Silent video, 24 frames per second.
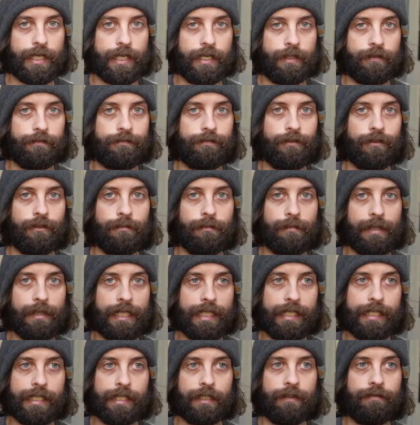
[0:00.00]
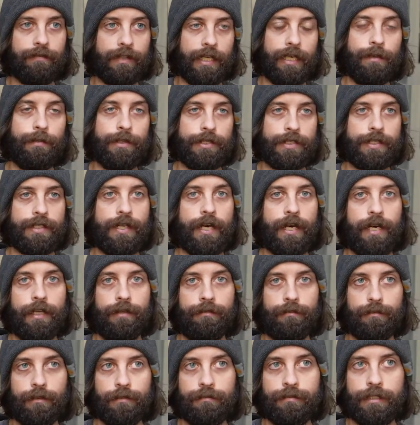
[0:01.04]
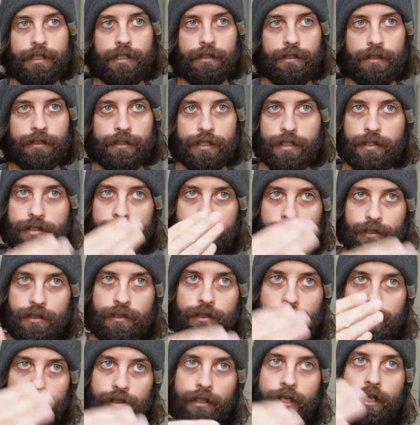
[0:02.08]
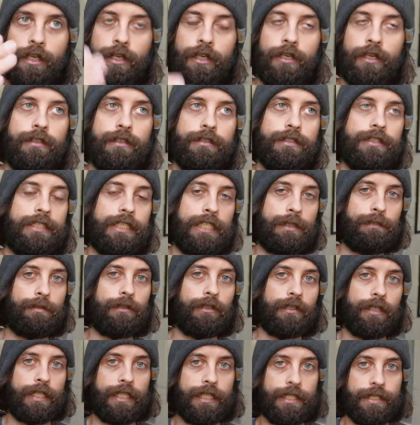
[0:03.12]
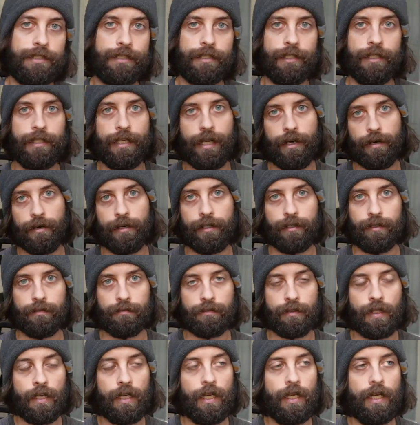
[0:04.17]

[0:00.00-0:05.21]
and the full meaning of them is not revealed until deeper into the narrative.